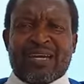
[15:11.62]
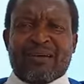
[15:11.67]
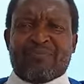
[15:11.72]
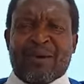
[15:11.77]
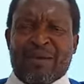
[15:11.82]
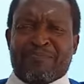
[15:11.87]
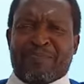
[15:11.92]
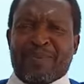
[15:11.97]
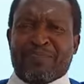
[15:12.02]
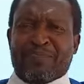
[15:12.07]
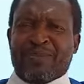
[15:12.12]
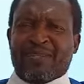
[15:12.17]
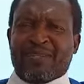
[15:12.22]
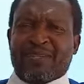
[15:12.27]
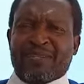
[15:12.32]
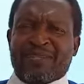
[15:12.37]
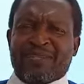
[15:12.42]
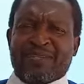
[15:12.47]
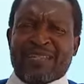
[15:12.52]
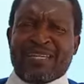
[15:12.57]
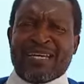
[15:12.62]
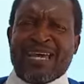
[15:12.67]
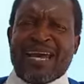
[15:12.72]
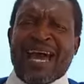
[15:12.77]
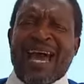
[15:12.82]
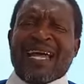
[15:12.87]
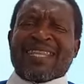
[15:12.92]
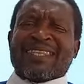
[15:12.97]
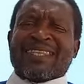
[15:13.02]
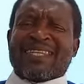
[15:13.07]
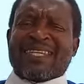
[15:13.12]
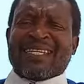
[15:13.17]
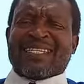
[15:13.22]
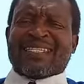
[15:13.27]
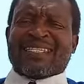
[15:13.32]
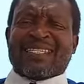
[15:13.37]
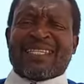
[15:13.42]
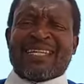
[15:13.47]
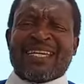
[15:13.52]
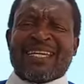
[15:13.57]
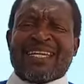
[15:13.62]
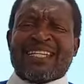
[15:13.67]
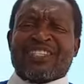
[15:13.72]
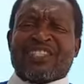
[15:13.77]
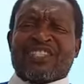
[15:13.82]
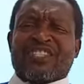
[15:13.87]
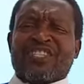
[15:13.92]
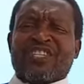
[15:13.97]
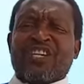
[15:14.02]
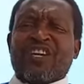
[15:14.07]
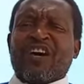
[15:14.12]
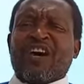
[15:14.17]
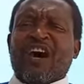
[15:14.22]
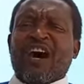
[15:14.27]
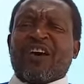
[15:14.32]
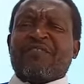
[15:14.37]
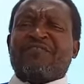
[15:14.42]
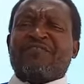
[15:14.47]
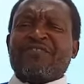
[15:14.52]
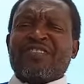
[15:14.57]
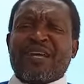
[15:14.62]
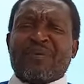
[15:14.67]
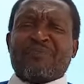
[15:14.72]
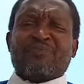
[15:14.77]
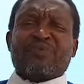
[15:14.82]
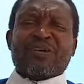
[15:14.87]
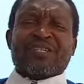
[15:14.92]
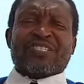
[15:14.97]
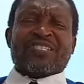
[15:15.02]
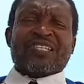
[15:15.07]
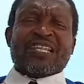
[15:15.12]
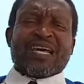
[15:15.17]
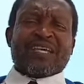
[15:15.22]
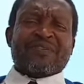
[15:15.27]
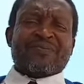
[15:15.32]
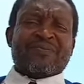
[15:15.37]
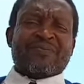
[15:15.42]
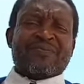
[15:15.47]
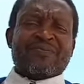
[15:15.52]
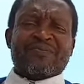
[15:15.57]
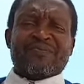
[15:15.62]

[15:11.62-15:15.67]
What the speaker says: My people, at this stage of Nimrod's life,